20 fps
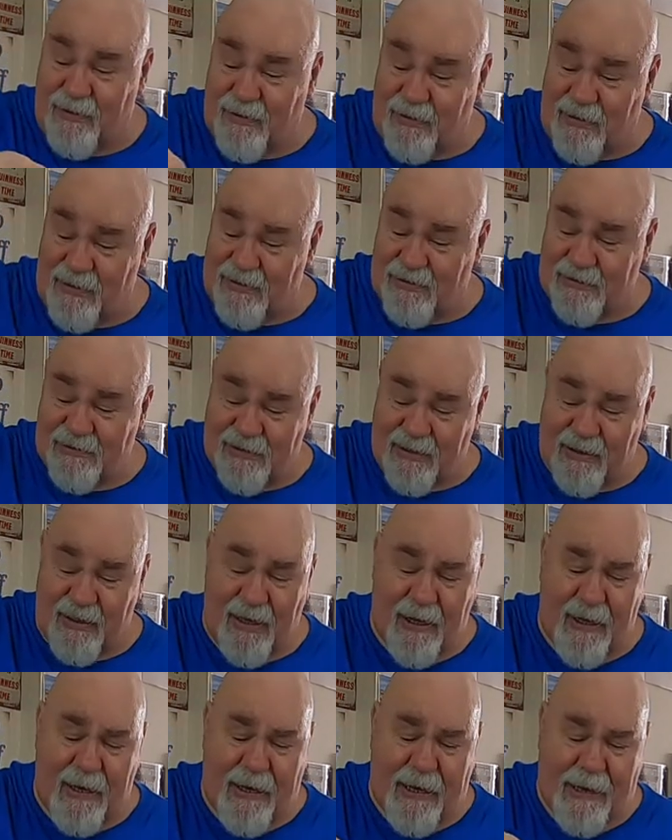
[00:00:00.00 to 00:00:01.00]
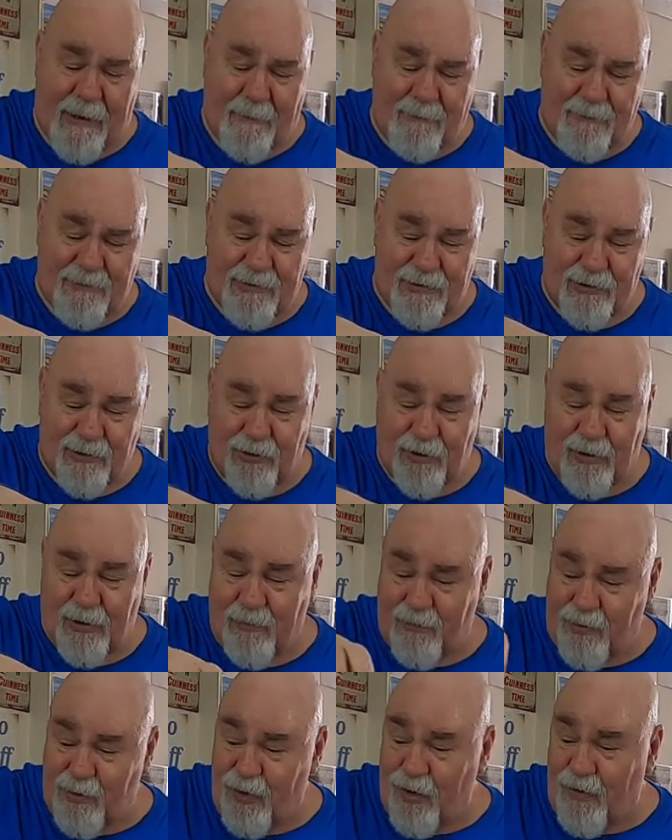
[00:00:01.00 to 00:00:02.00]
this is an absolutely
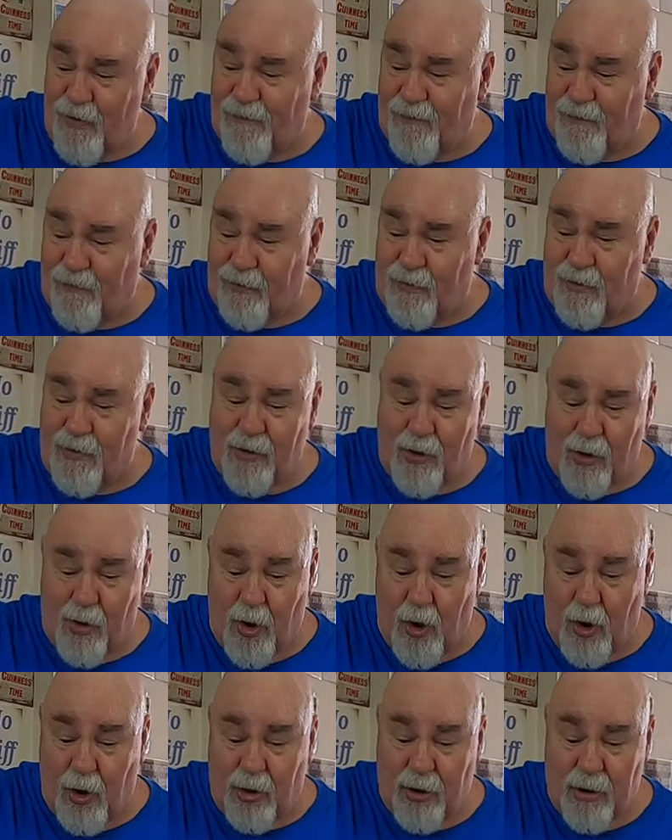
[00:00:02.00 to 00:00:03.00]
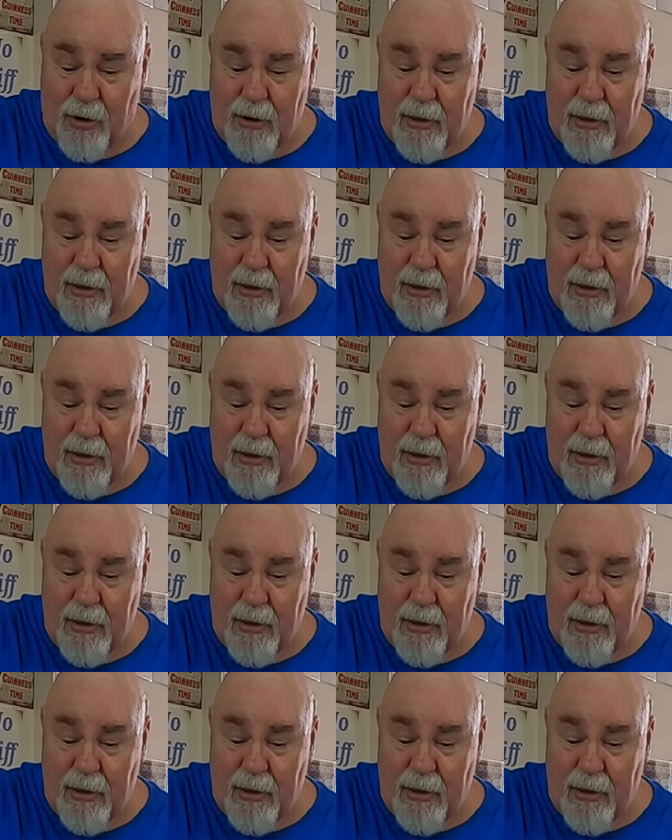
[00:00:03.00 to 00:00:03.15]
beautiful haul.